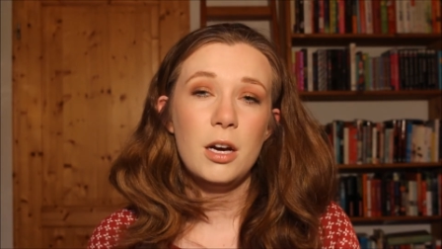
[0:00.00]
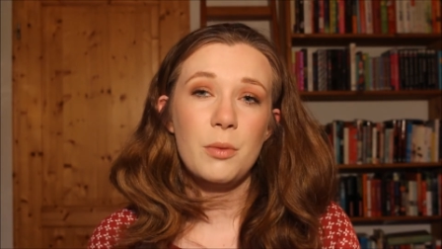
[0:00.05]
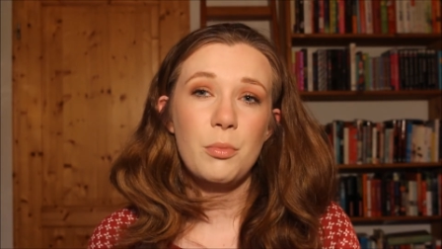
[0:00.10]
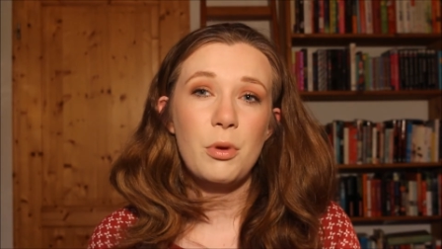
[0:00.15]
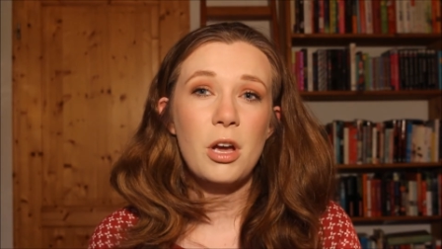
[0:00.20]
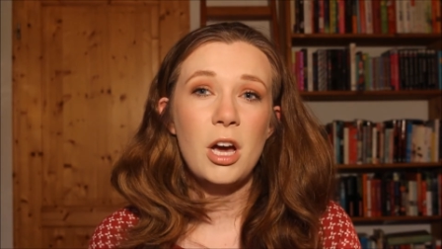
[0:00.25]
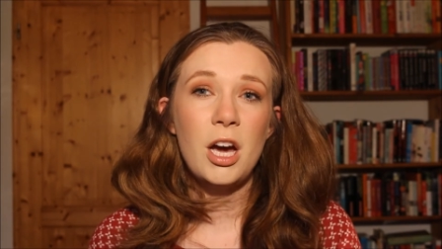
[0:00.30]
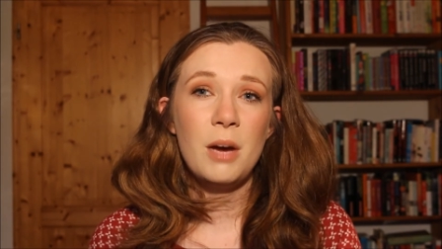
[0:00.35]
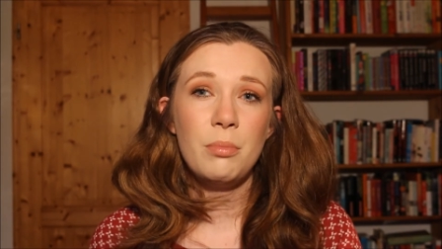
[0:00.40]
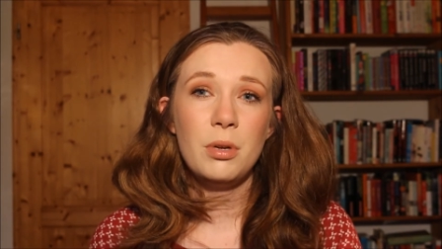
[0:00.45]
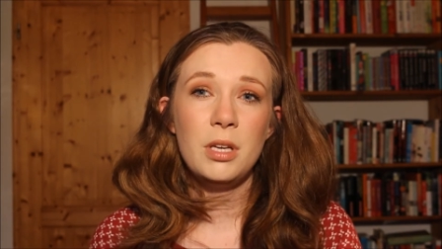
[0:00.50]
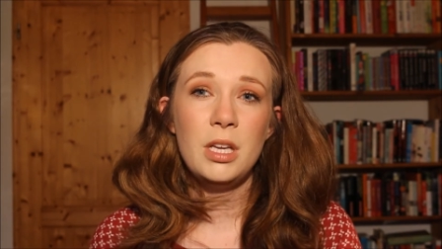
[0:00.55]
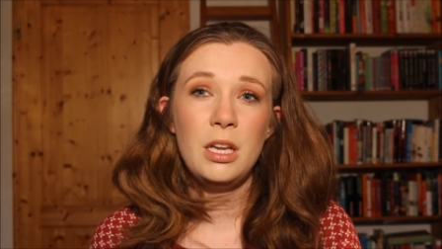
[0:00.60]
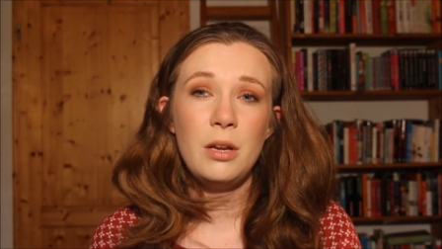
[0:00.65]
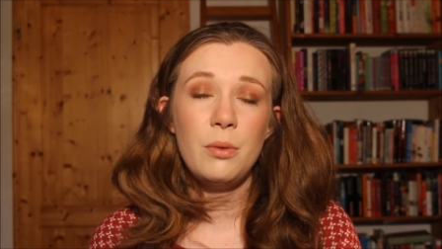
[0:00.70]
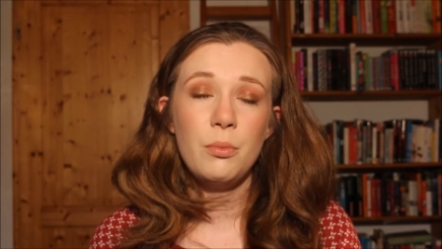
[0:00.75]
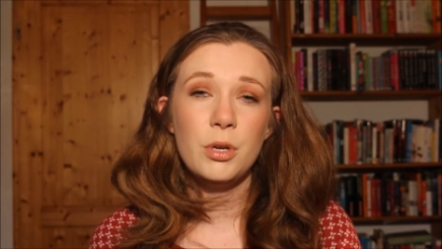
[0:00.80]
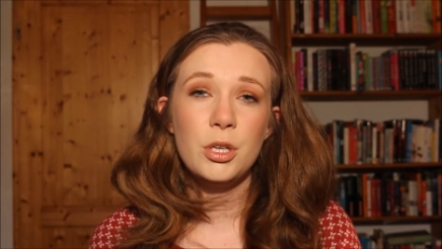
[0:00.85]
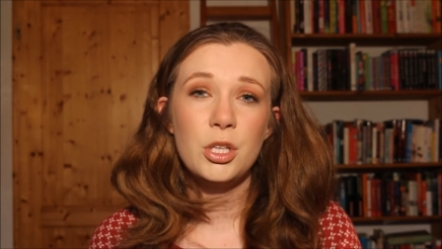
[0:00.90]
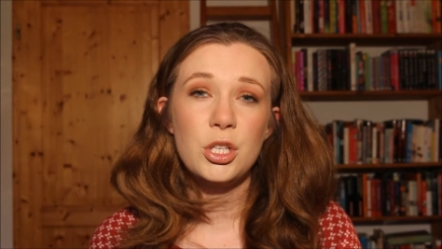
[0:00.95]
company,
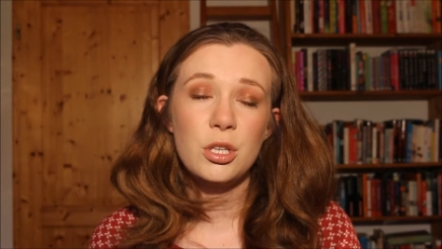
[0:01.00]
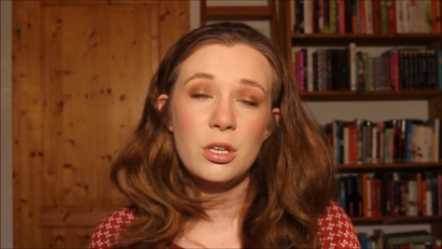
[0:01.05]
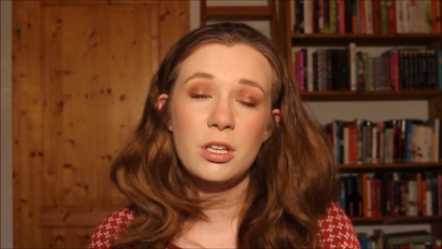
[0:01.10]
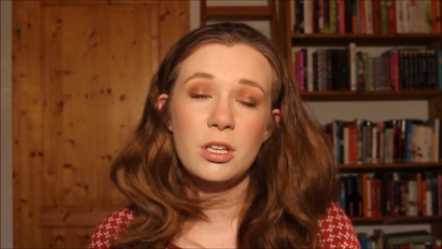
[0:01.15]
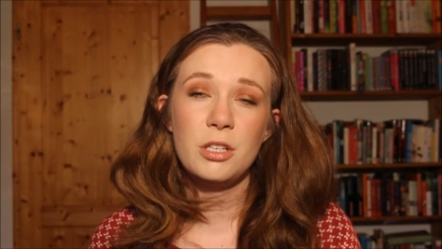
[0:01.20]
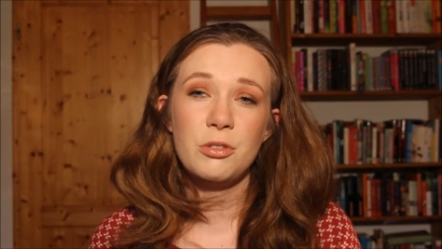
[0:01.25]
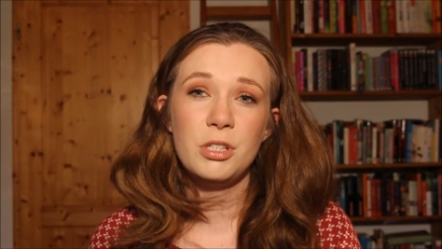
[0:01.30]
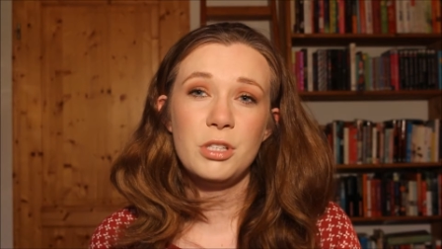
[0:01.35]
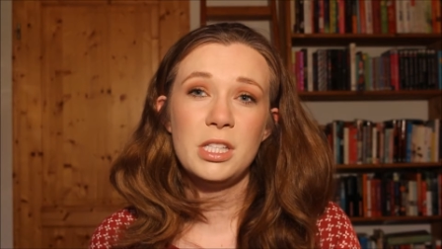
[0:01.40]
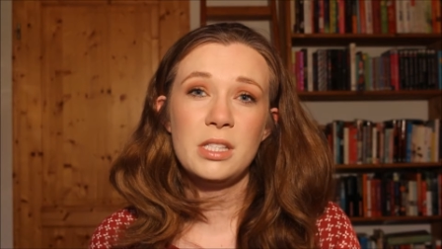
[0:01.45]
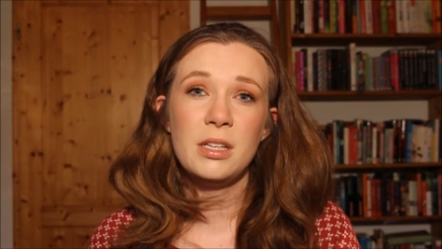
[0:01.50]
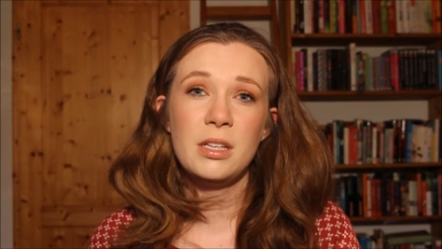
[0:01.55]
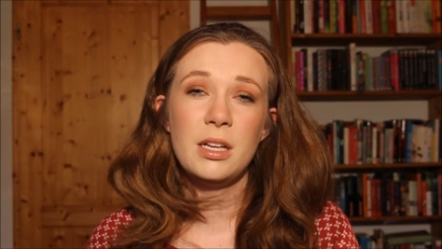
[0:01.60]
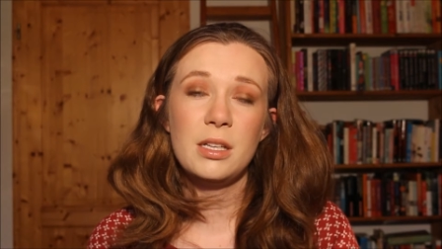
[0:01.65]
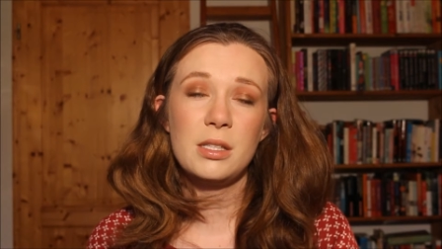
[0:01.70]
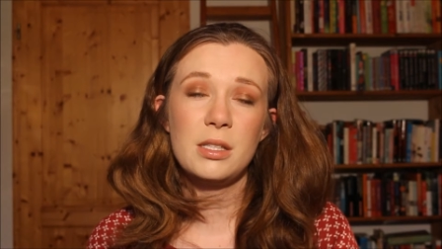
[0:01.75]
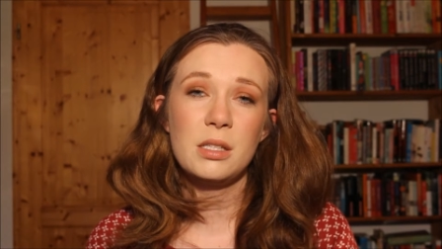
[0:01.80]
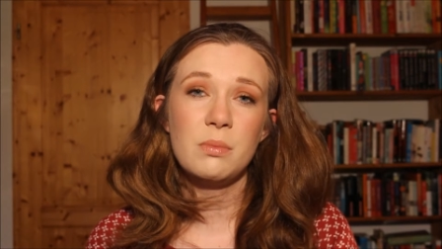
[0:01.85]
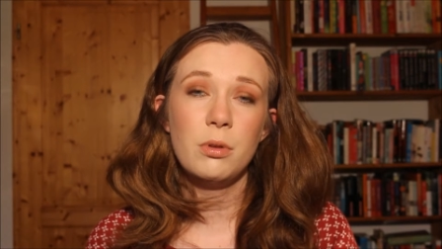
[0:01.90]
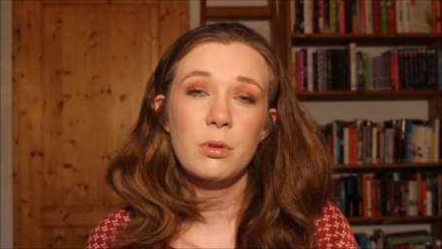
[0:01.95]
which Catrice and
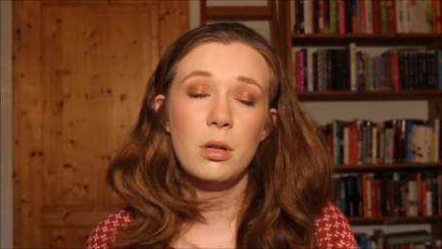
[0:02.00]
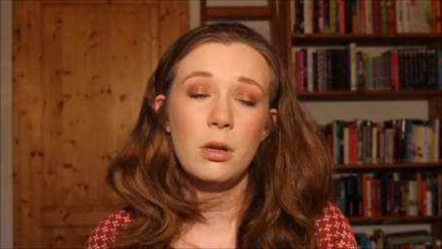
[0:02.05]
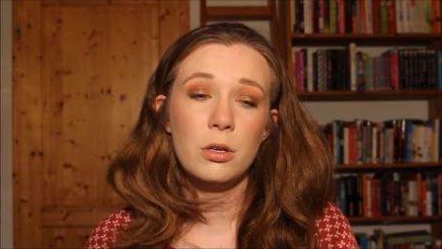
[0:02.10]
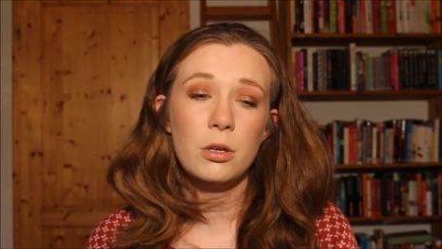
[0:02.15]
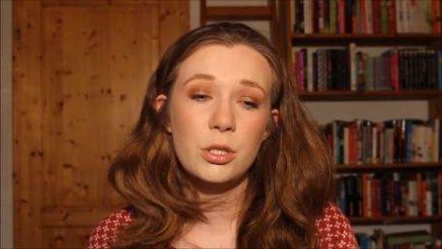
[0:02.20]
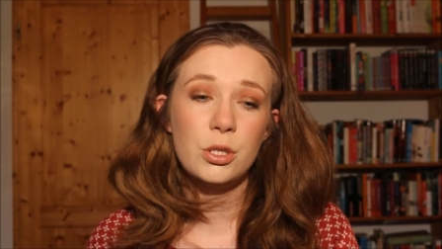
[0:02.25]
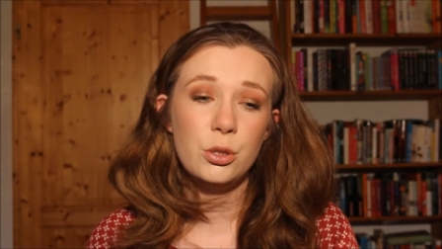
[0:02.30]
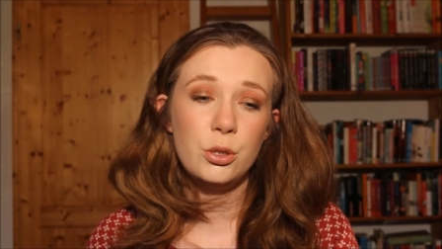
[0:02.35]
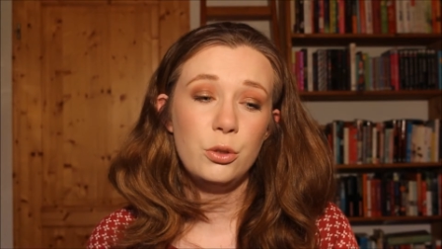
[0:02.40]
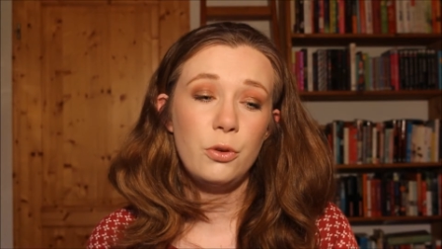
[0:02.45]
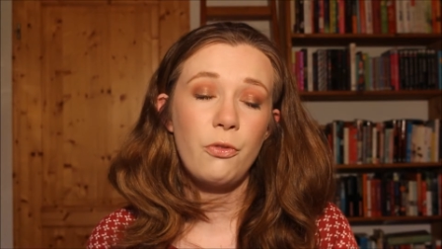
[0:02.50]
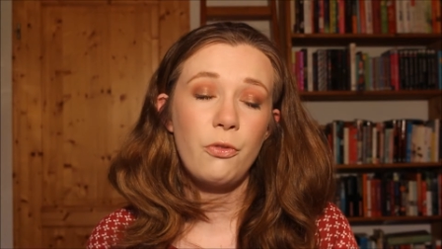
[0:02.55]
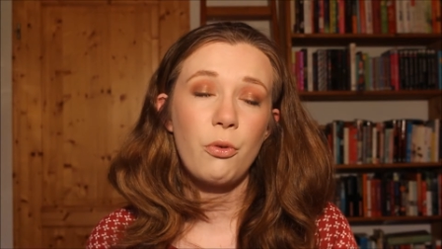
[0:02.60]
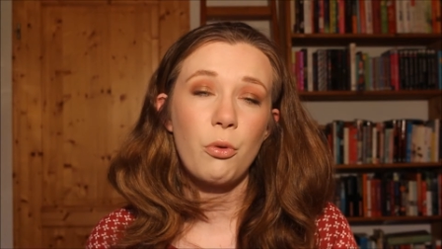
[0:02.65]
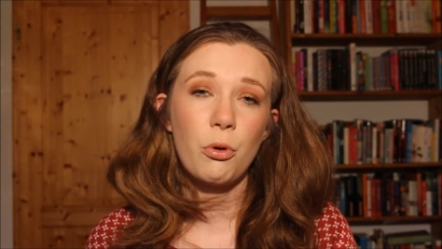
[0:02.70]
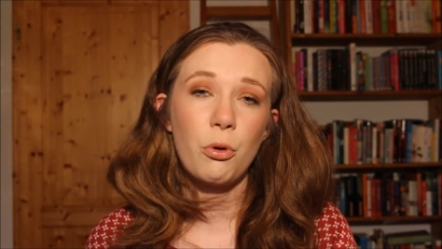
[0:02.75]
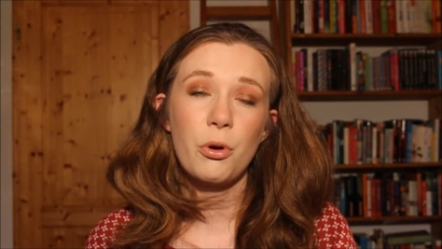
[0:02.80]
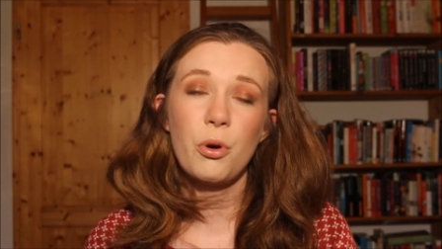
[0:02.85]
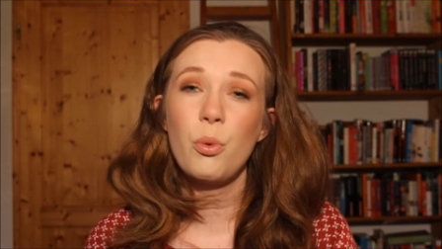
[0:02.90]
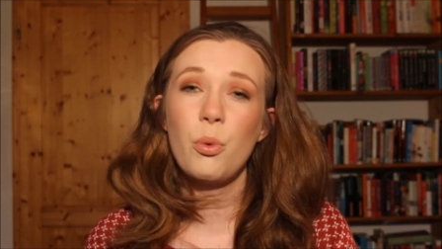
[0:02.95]
Essence belongs to,
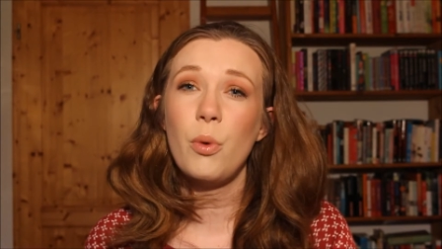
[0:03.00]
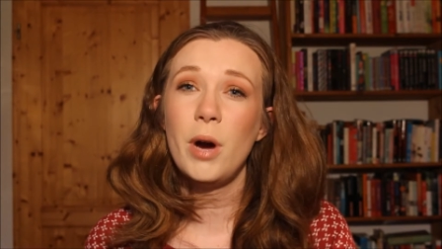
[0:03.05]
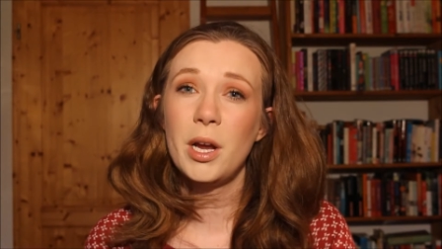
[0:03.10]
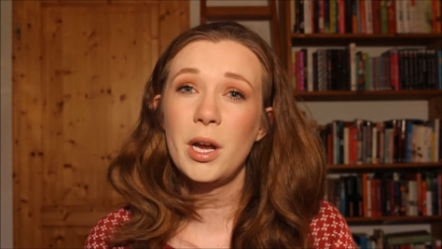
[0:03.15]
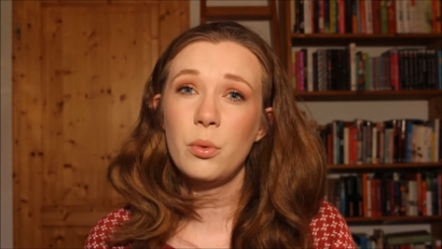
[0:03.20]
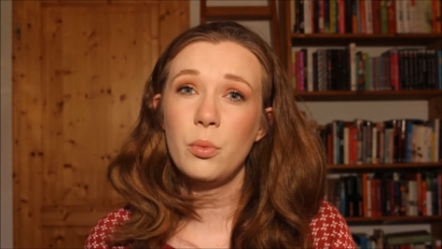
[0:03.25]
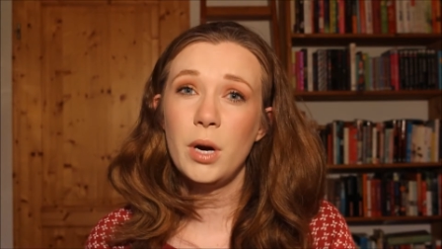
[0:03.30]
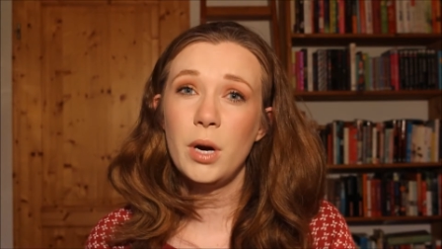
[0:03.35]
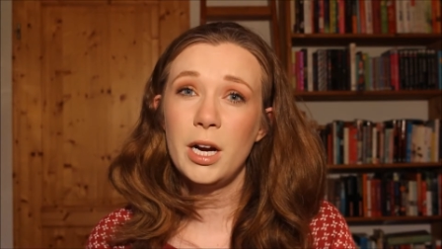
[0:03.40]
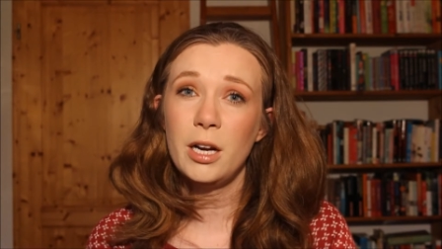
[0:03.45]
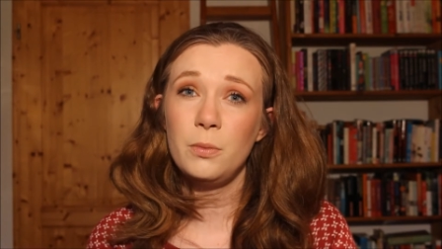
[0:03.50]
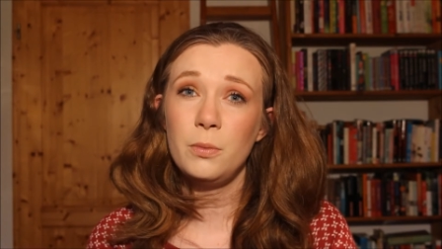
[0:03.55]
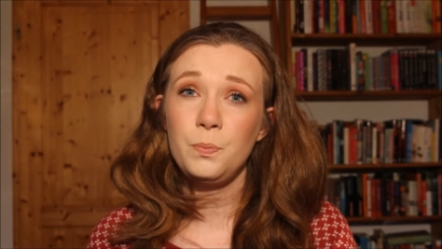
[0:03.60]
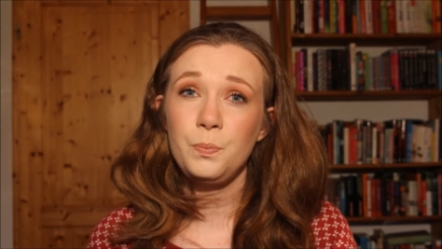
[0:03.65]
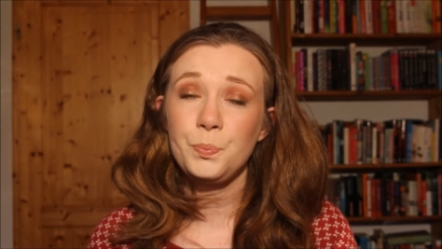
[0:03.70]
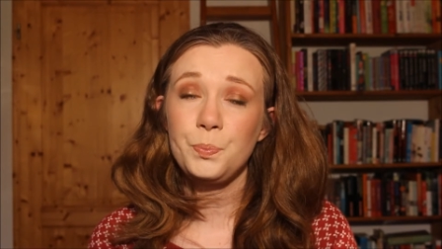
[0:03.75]
for quite a while.